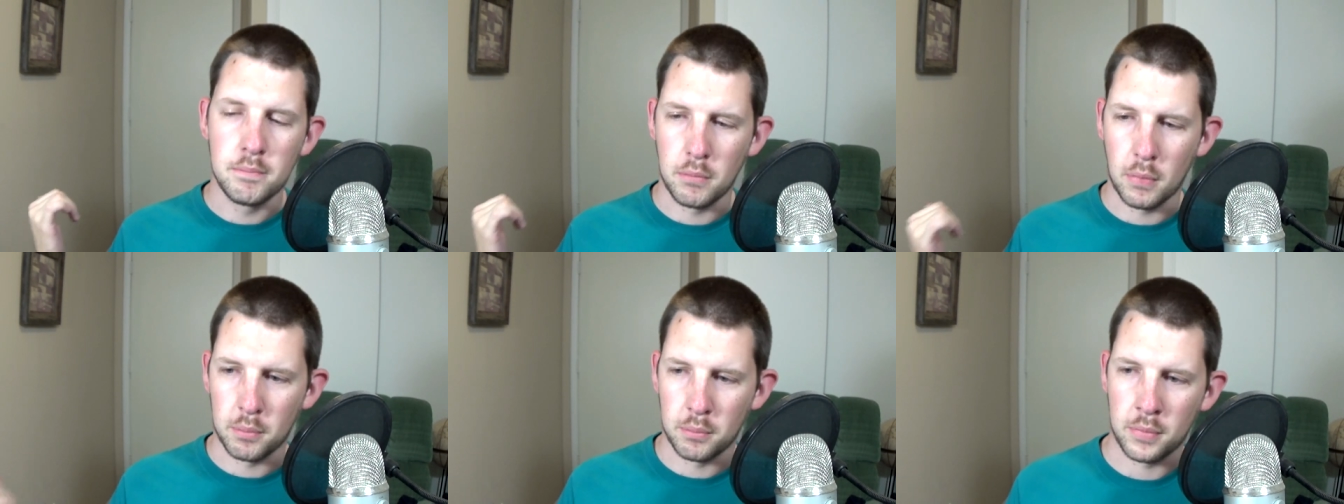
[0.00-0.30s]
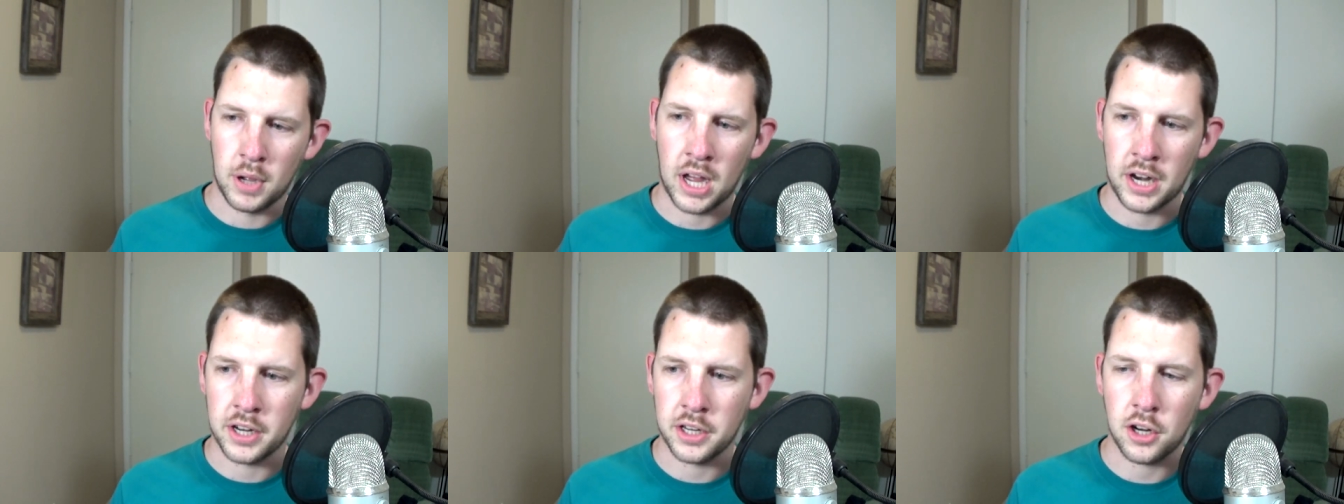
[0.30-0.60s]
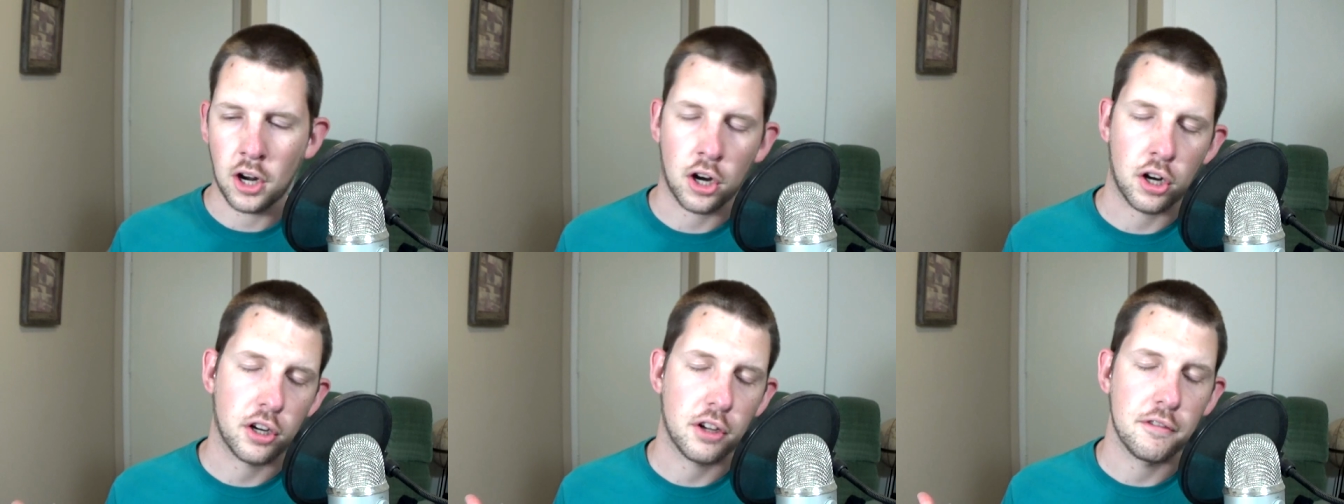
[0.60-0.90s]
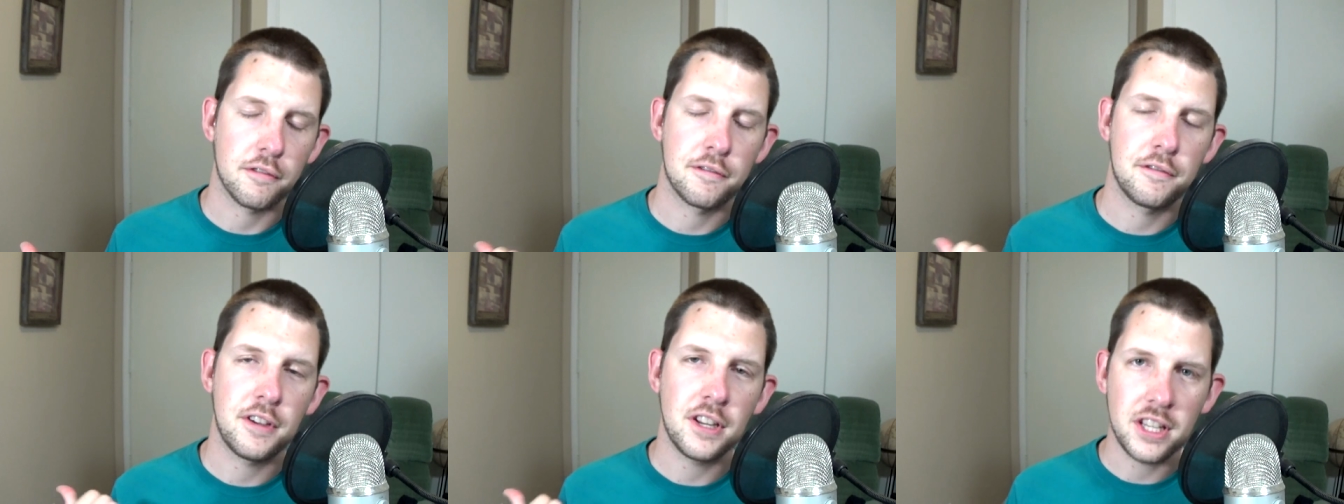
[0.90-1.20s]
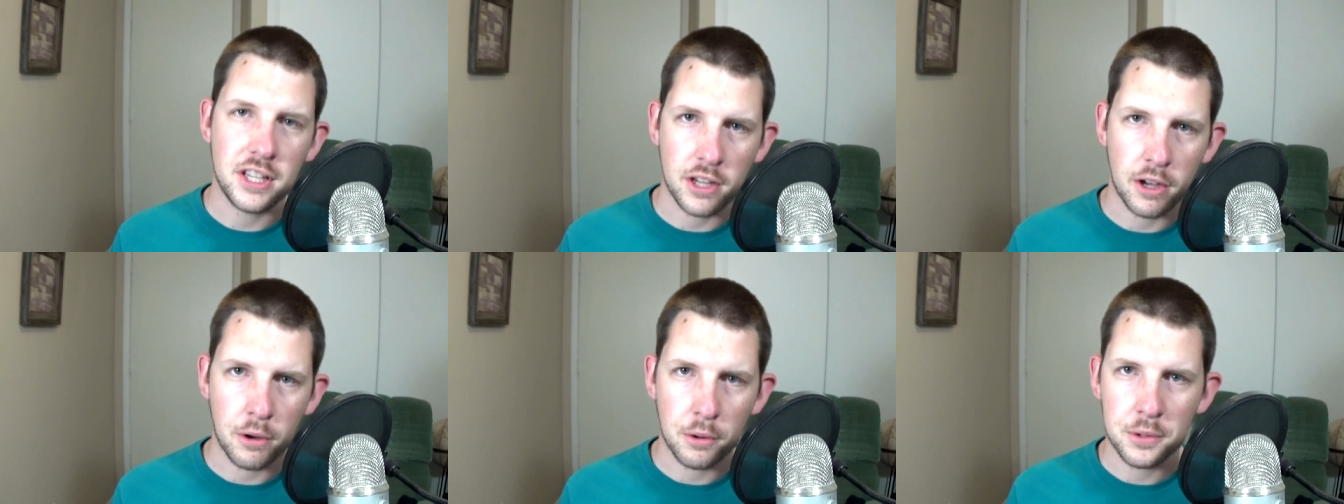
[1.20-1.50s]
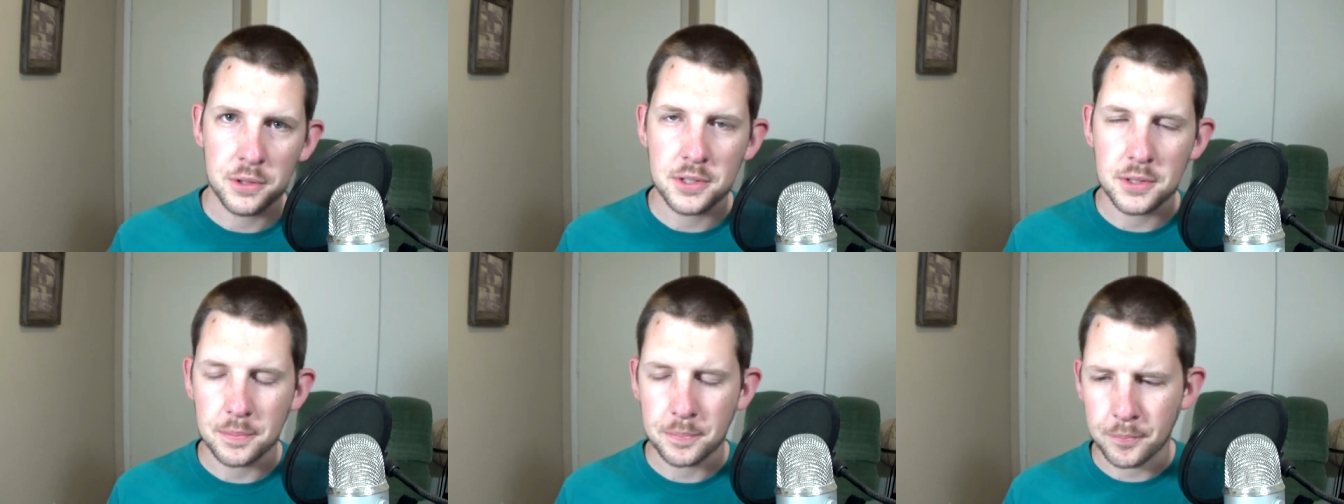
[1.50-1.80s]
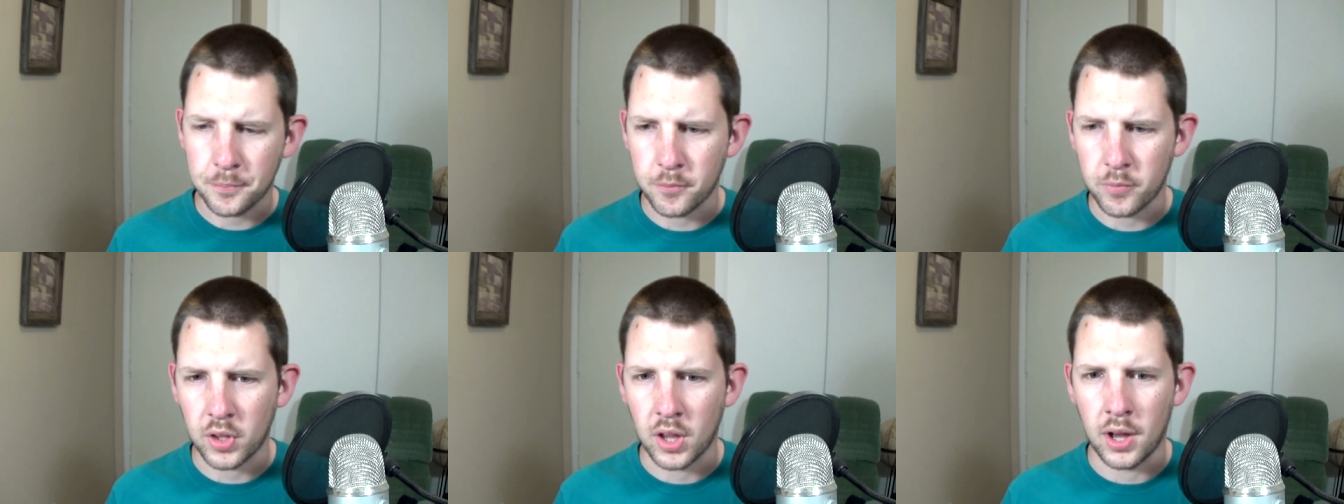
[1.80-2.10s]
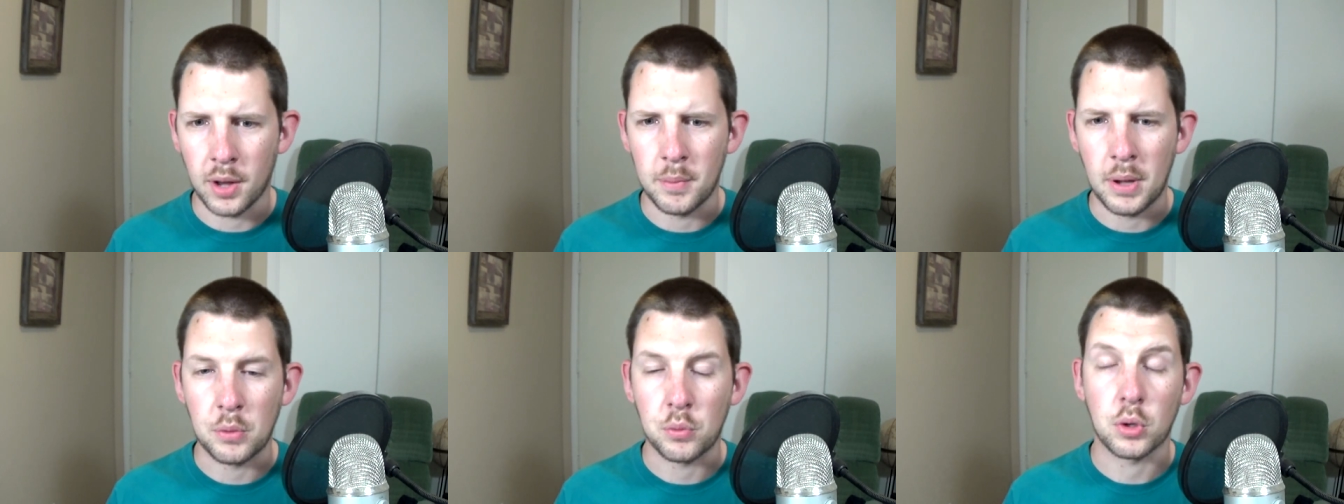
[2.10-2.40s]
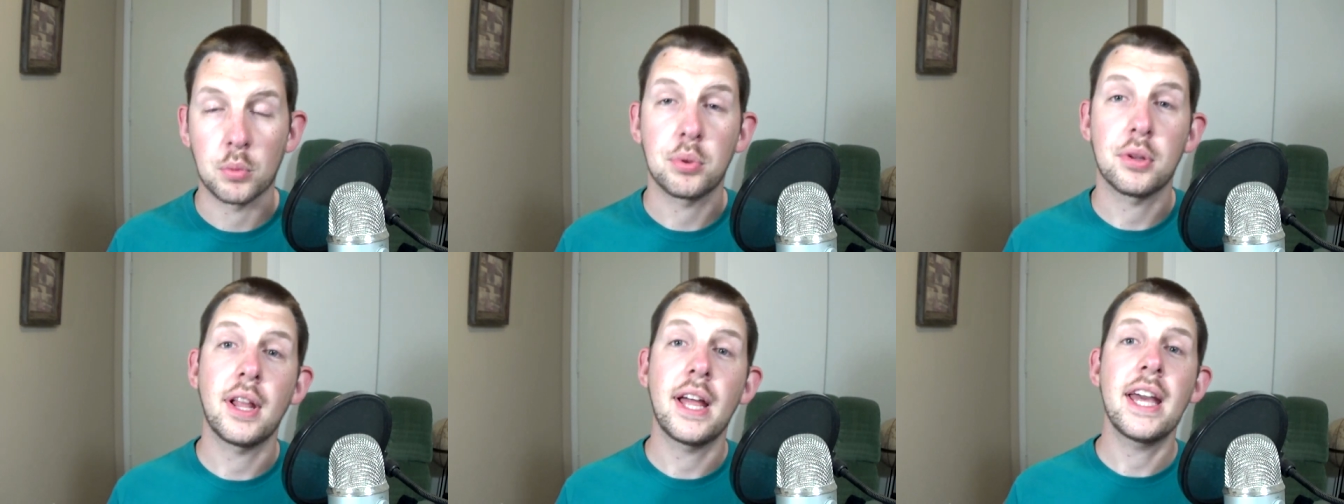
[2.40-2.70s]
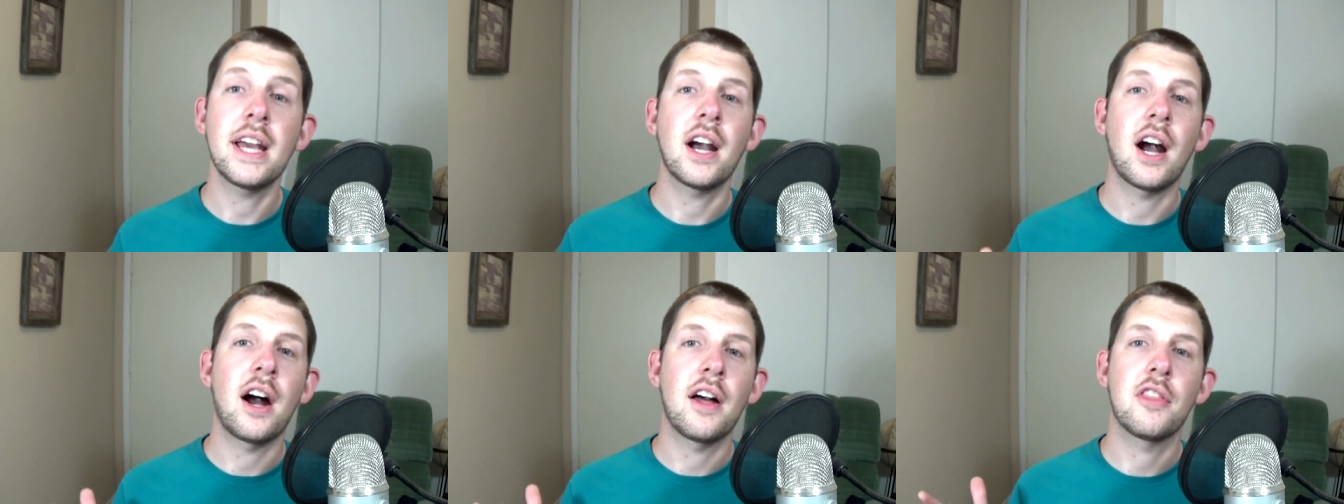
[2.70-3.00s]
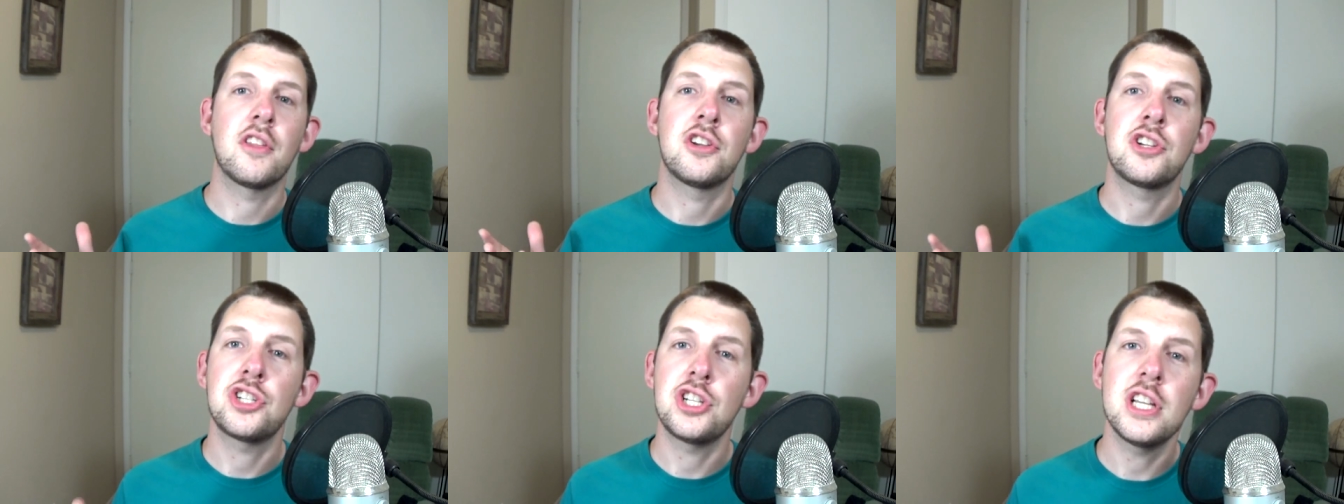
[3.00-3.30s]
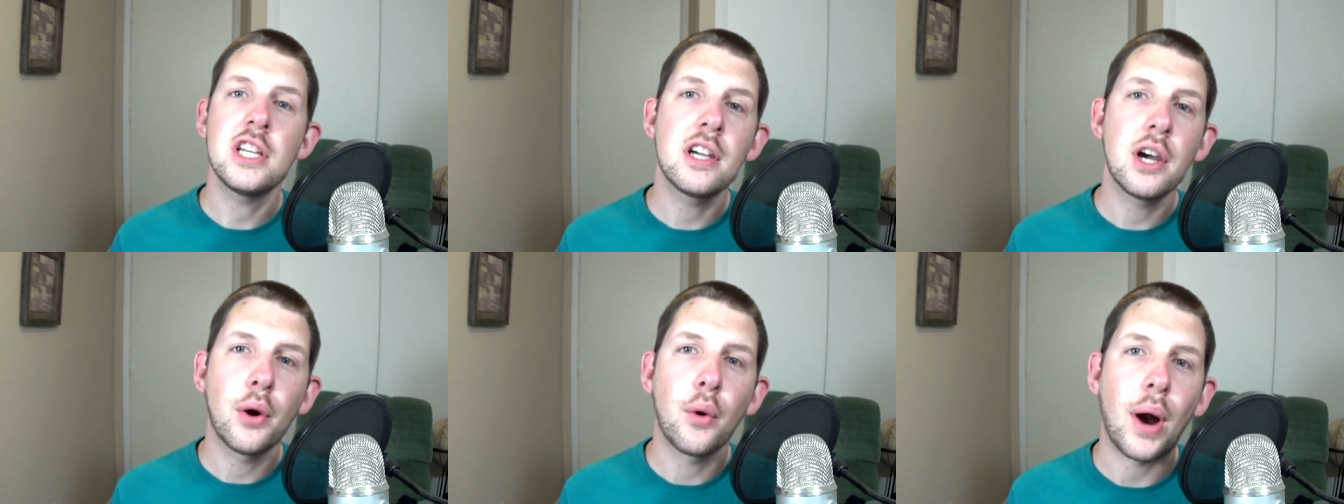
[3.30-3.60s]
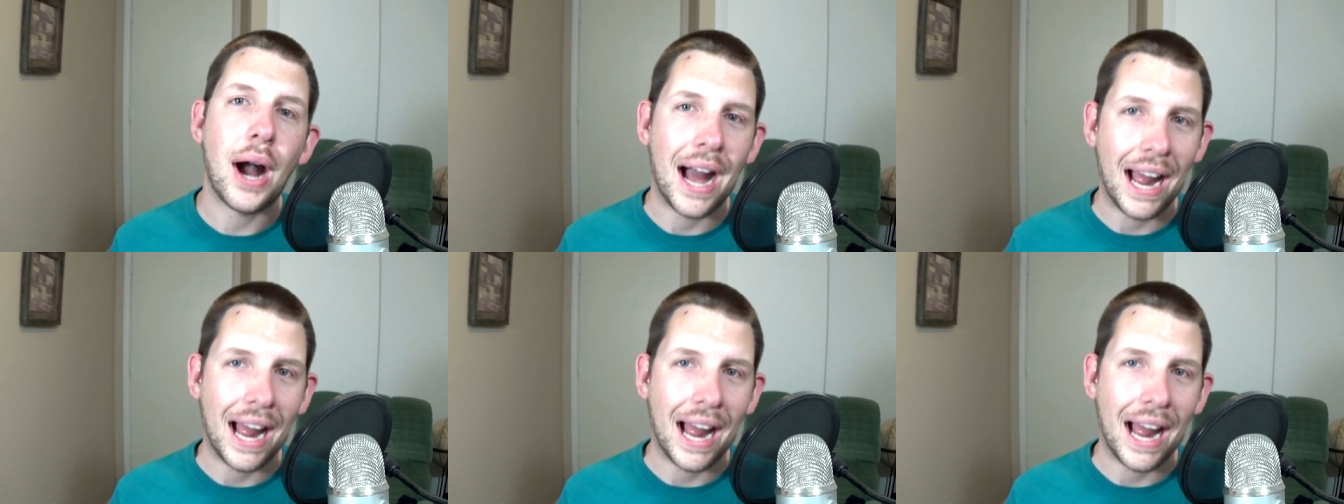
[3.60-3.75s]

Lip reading: modded Ark videos. And we're playing on the Shigo